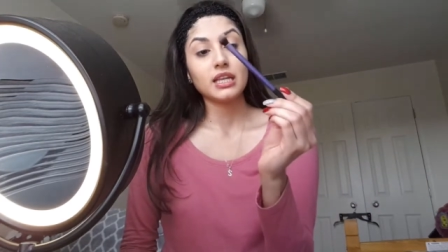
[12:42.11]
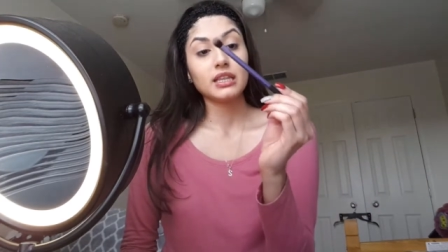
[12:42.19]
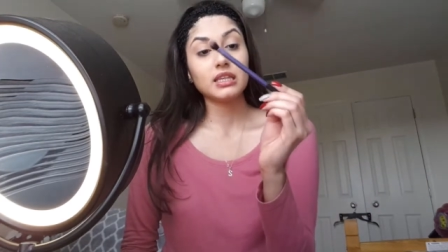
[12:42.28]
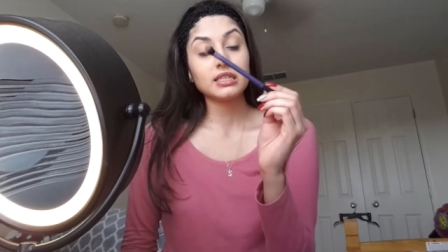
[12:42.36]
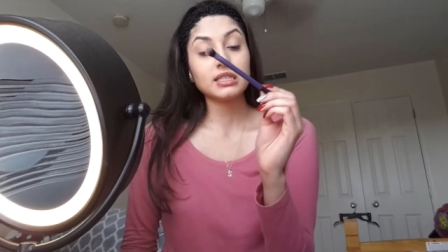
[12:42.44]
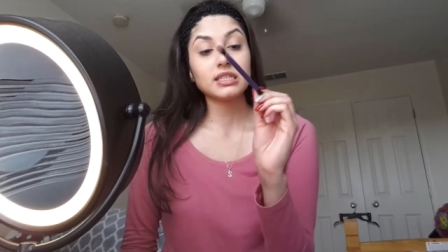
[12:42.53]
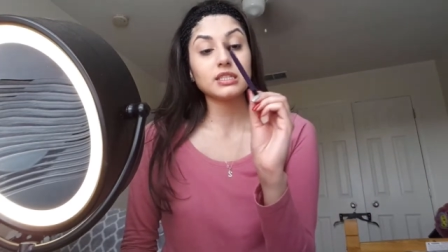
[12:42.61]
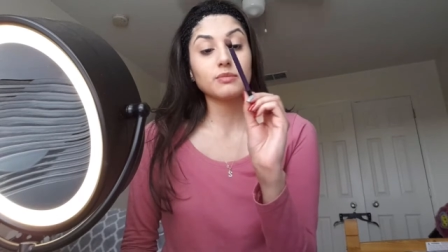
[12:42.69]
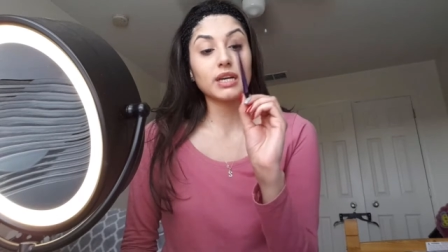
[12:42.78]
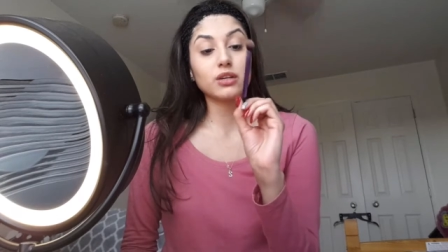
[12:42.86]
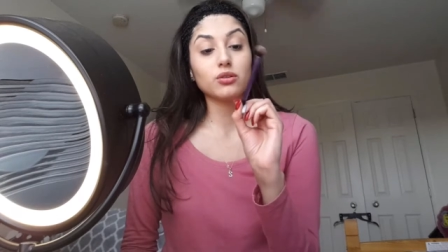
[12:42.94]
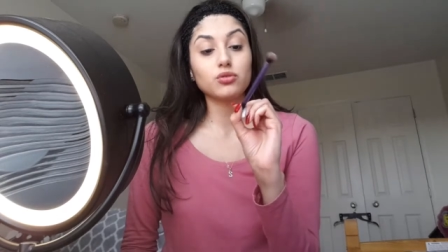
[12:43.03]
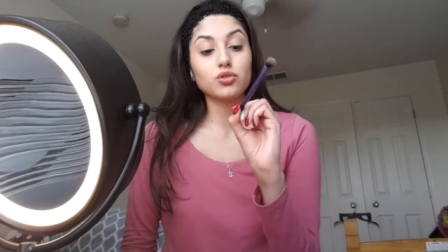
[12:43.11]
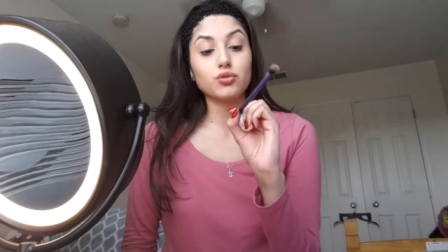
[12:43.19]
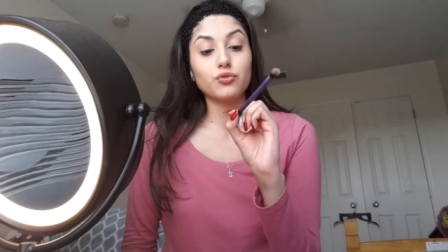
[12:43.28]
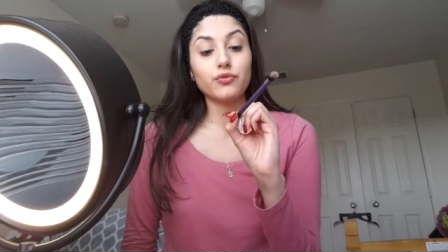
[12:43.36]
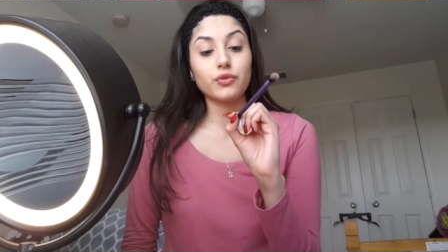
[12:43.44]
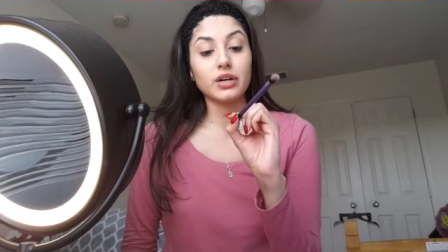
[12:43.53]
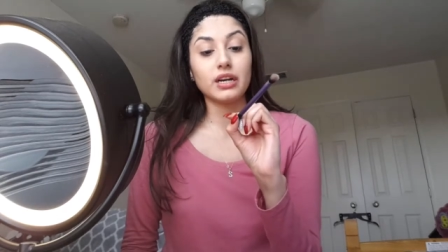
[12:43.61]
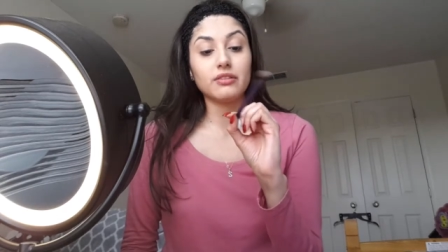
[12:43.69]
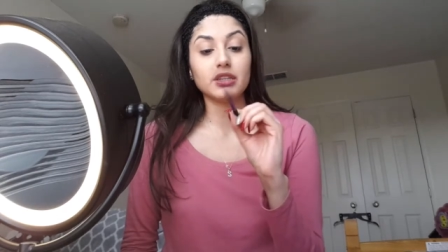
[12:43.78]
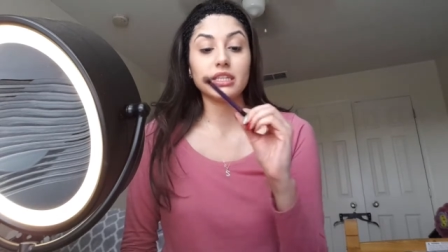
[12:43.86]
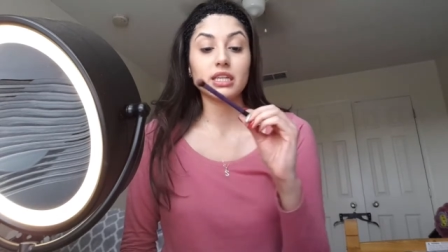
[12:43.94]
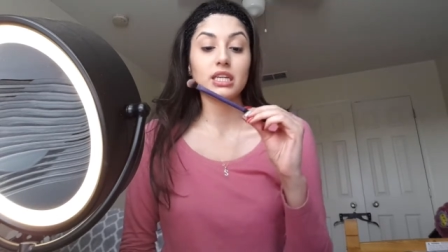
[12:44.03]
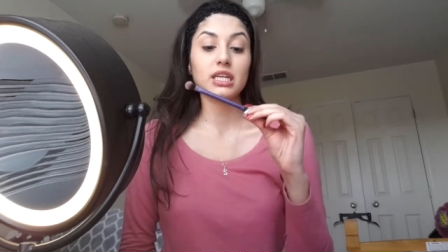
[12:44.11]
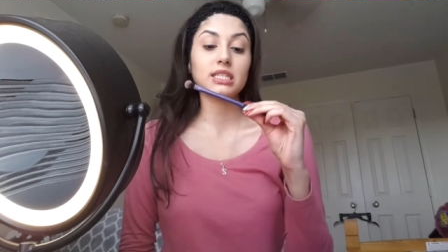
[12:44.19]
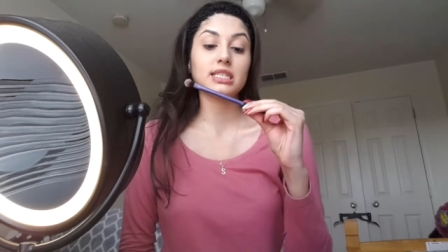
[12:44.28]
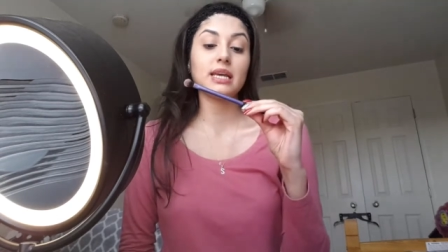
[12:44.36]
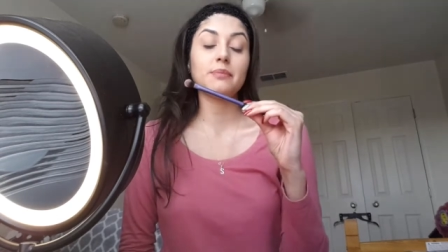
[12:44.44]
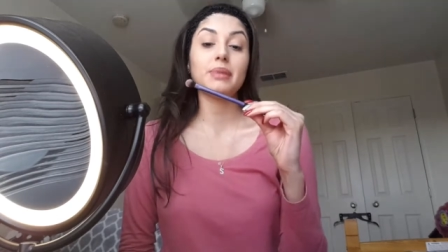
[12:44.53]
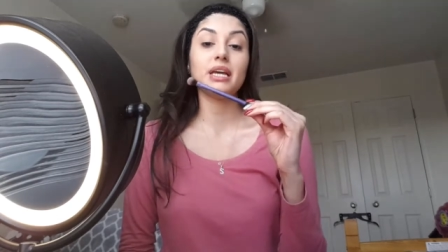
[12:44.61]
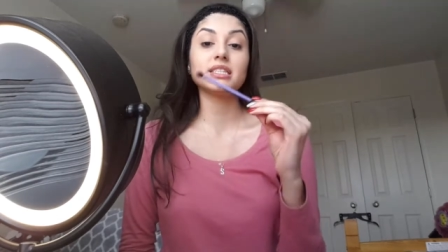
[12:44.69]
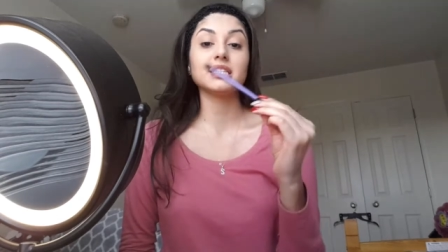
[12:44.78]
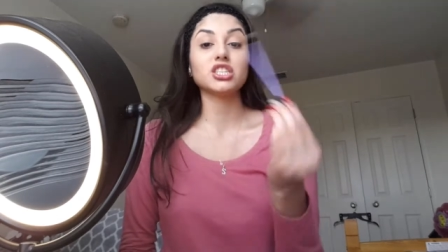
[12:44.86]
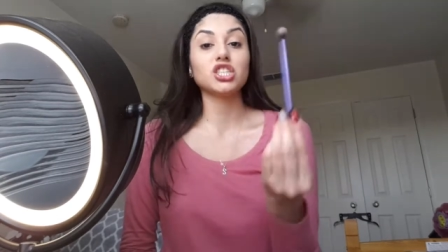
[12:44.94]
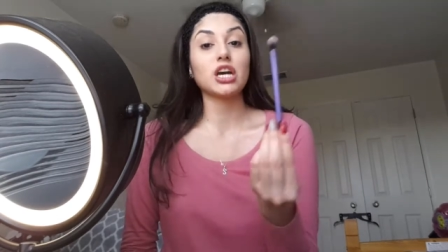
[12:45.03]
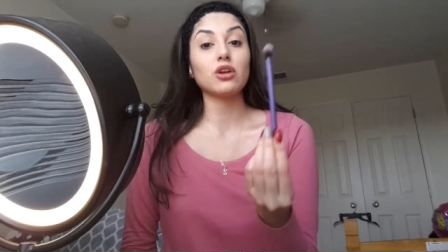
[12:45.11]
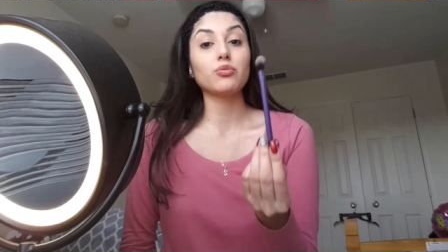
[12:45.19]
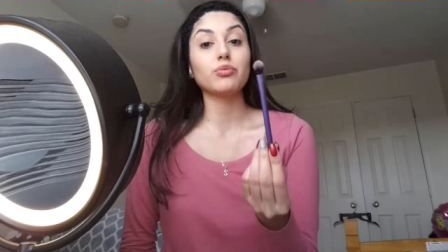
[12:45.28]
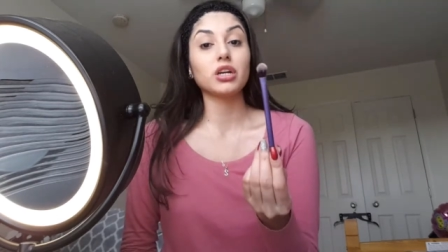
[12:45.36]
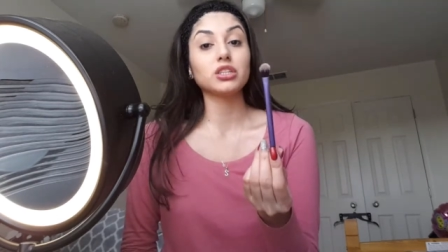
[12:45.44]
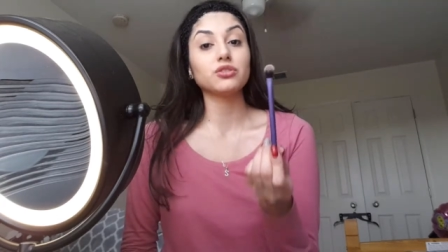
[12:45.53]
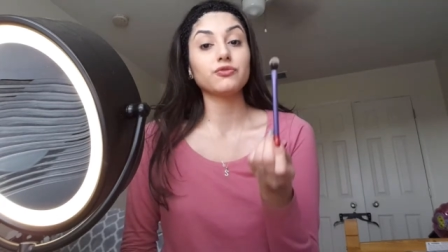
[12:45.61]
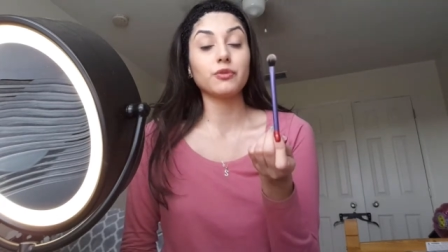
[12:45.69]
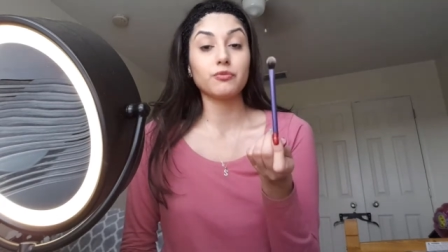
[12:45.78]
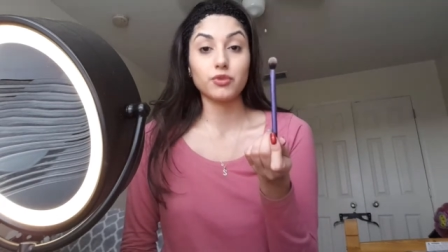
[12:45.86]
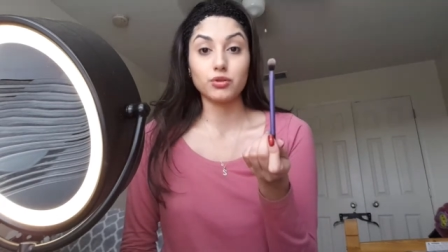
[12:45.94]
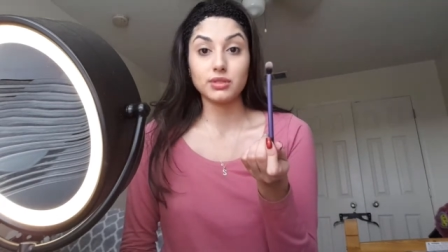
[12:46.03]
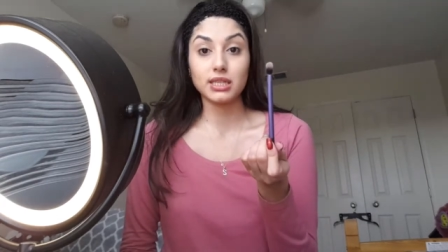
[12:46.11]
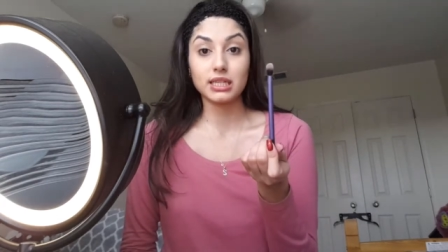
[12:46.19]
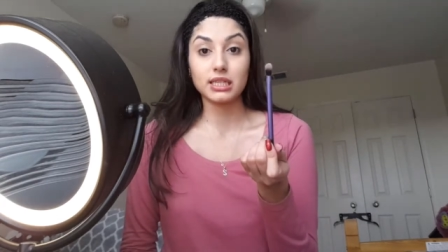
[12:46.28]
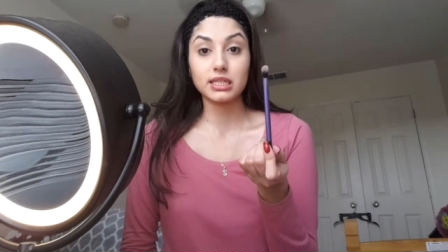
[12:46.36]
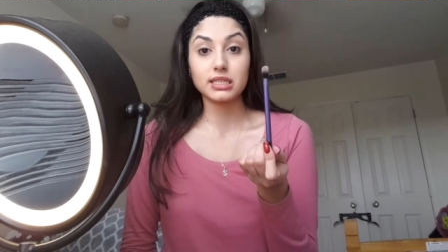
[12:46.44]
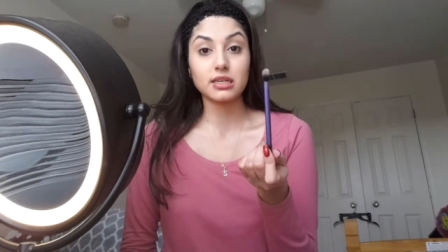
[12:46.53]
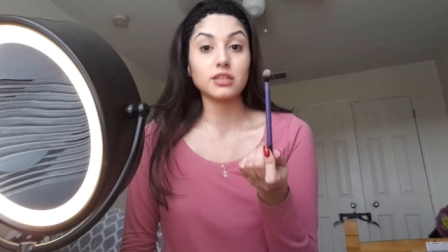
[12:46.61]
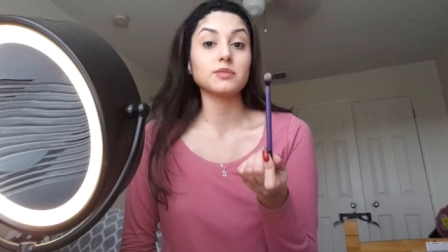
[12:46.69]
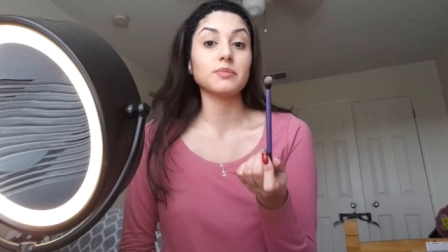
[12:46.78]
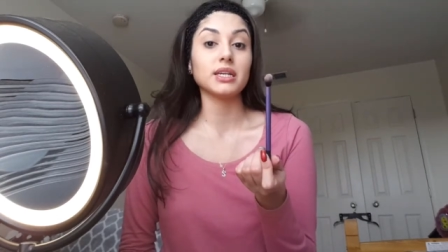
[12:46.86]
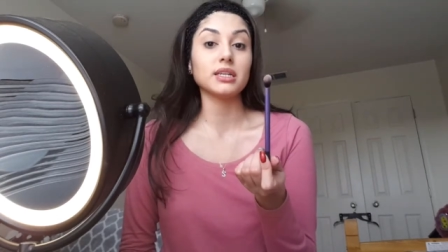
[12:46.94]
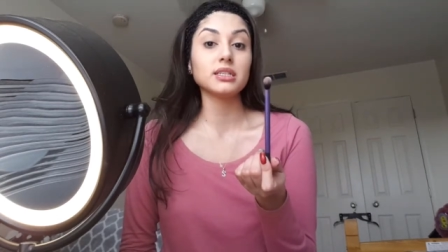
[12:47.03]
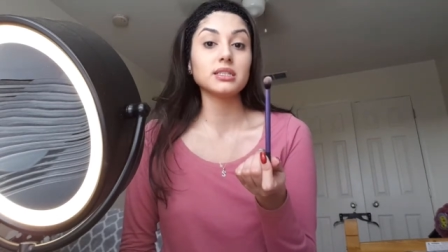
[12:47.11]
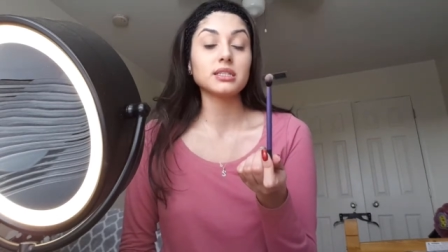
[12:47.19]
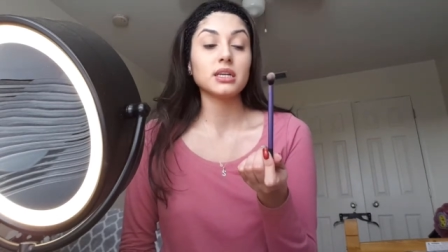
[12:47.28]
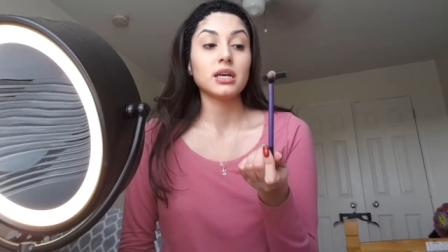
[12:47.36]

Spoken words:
This is my go-to for everything. It's a base shadow brush from Real Techniques Cosmetics.